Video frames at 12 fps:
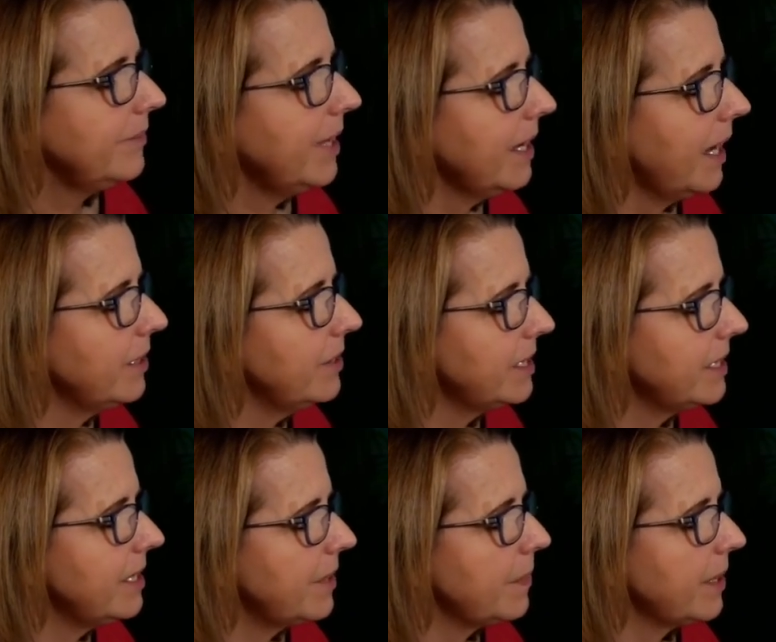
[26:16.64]
can you see
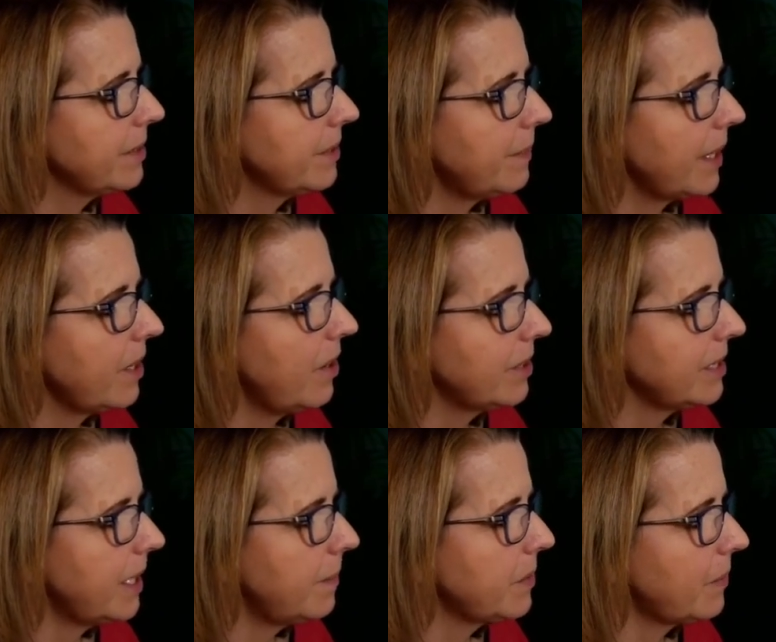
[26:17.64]
that because of my
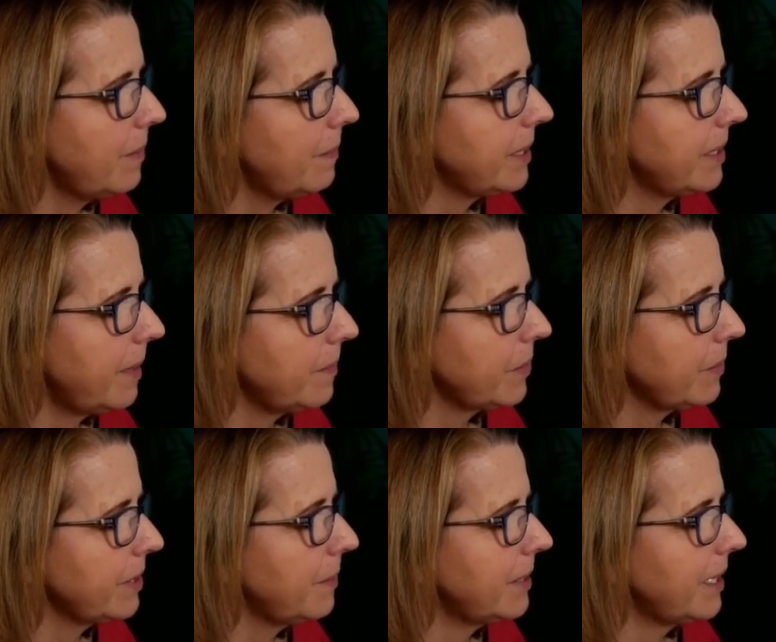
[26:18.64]
conceptual and perceptual
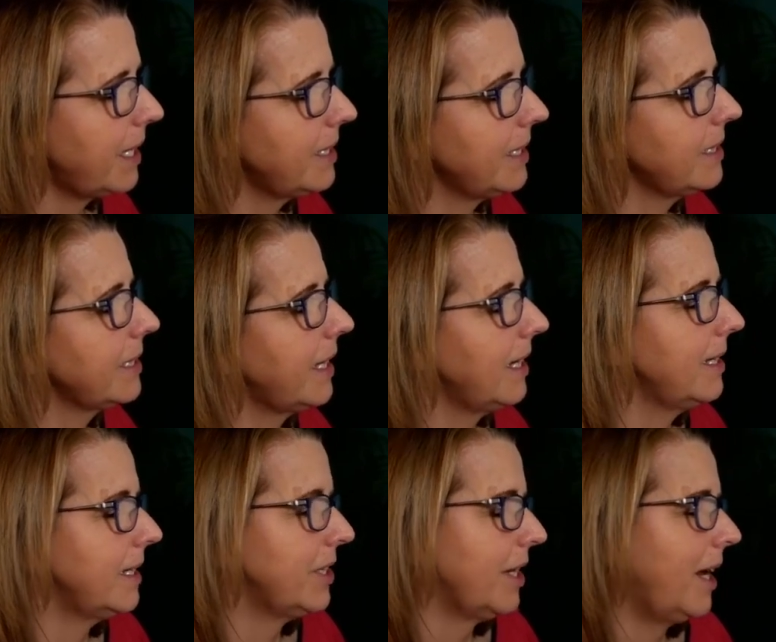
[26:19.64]
subitizing skill as a
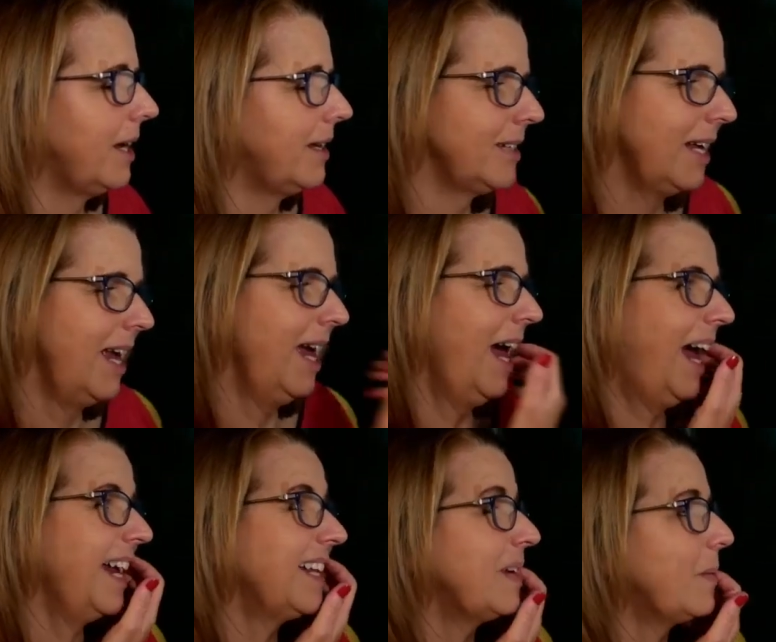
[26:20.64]
child, I
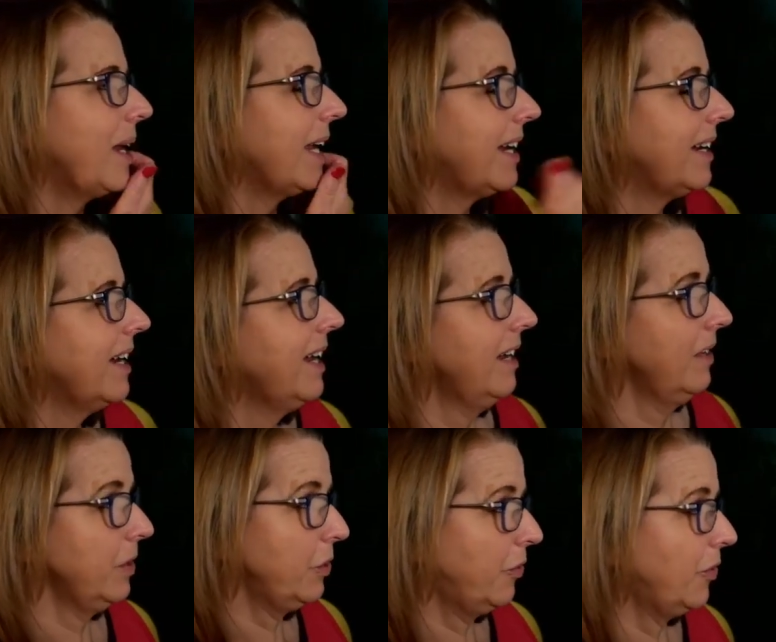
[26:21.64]
think, well,
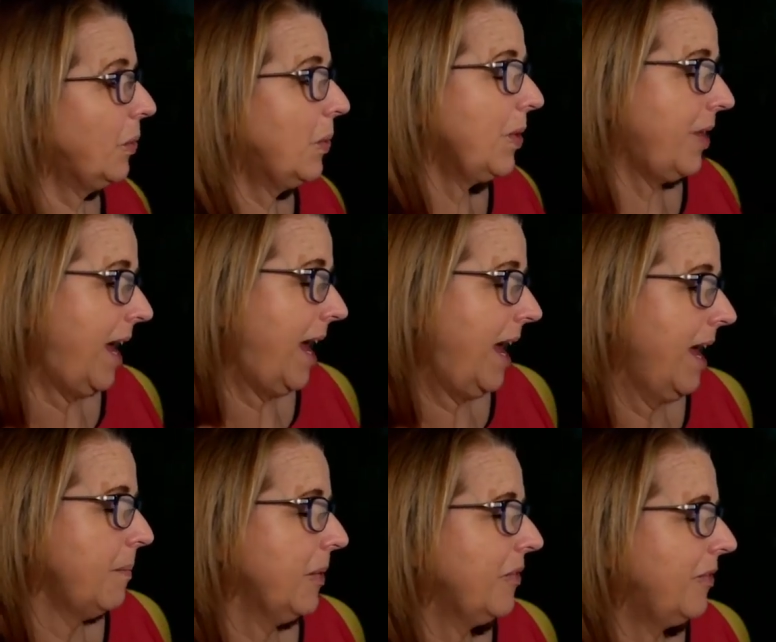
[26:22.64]
there's 4 there,
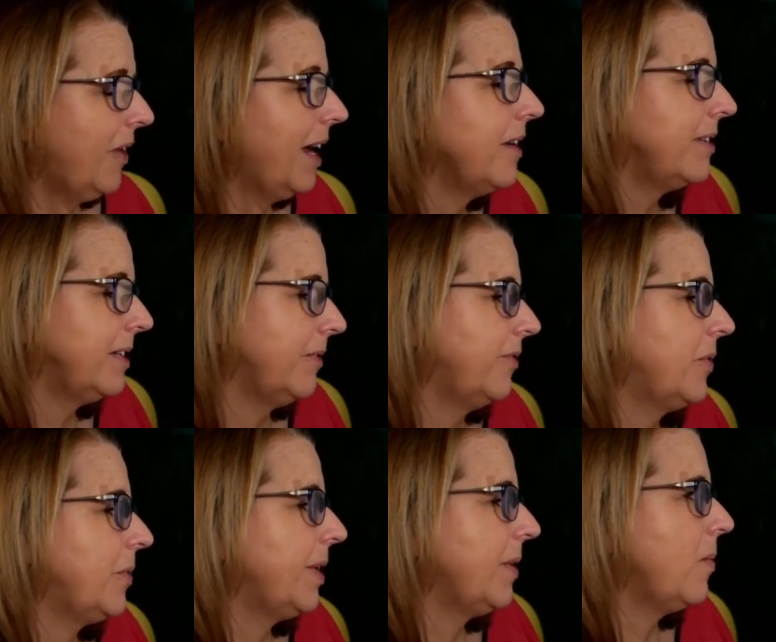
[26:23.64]
but 5 is a 4
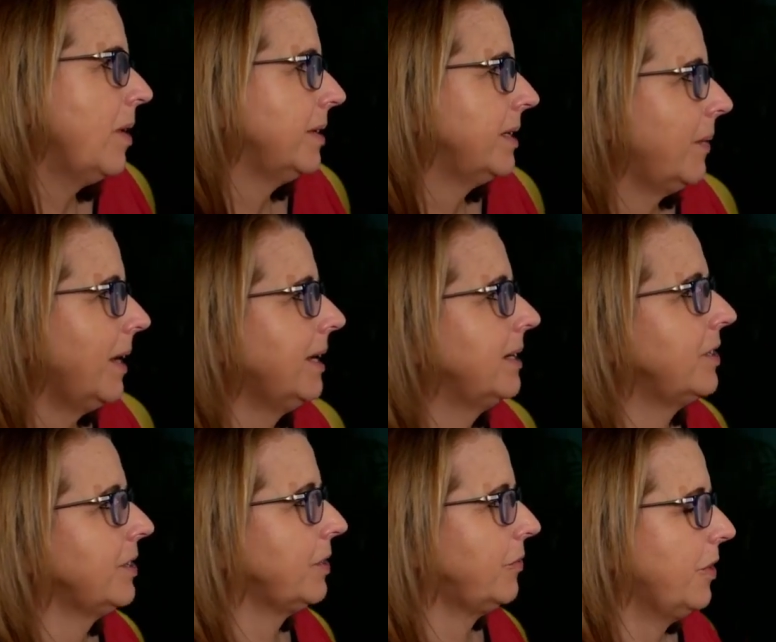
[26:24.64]
and a 1, so I can
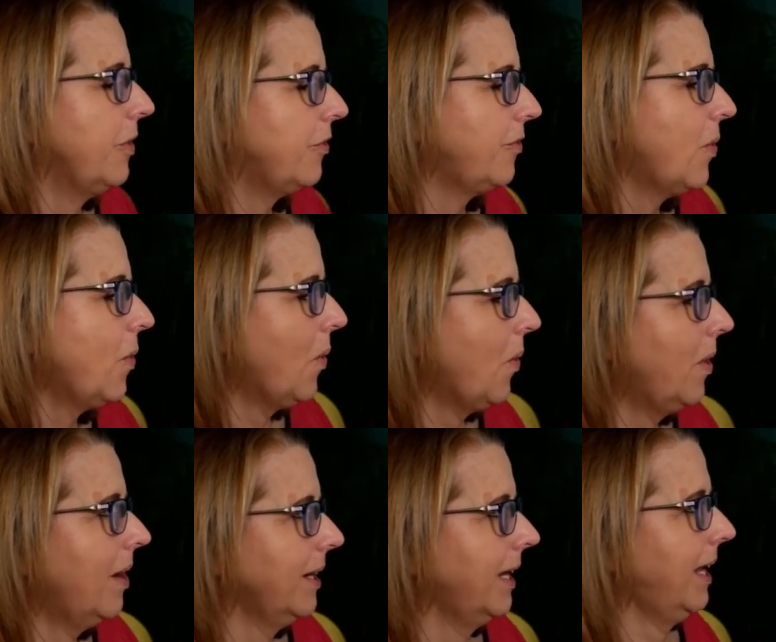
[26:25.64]
just fit 4
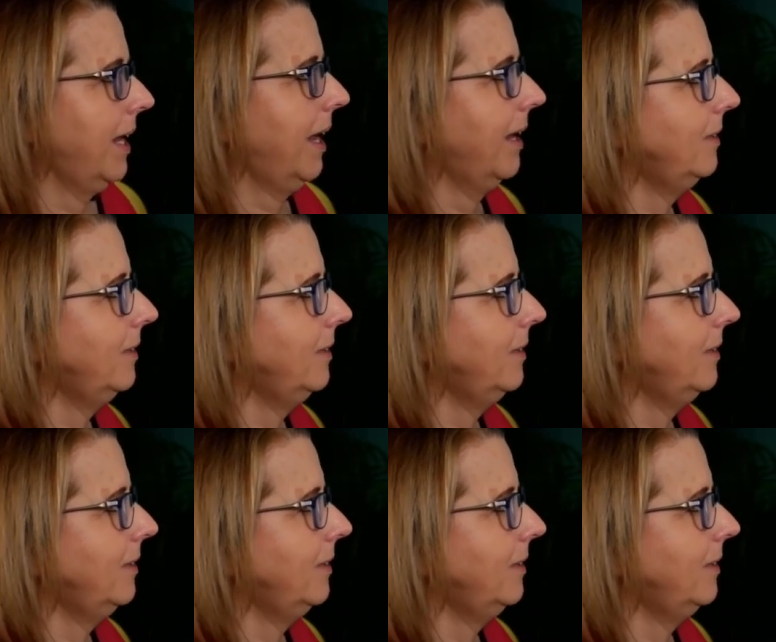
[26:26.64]
on here.